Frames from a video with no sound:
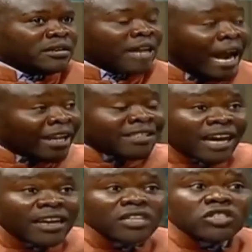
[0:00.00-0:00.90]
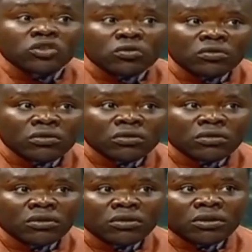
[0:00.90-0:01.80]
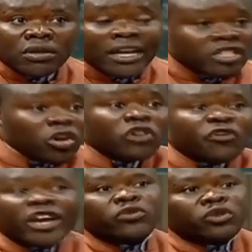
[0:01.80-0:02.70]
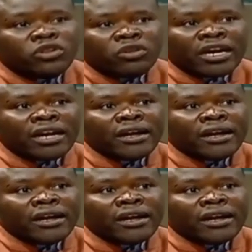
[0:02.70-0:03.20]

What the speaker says: understanding so is not fair to Onyonga,